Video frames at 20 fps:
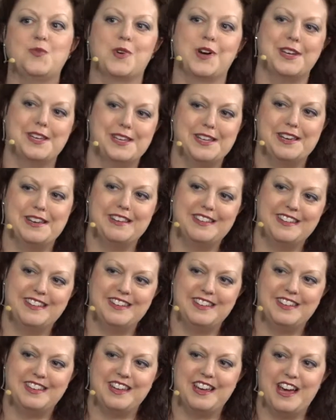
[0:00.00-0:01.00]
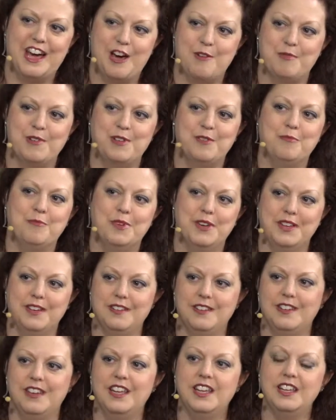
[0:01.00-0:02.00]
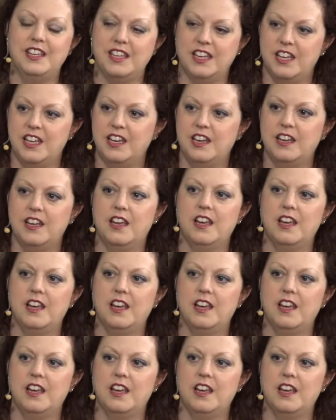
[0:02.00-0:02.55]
want to happen, but it did.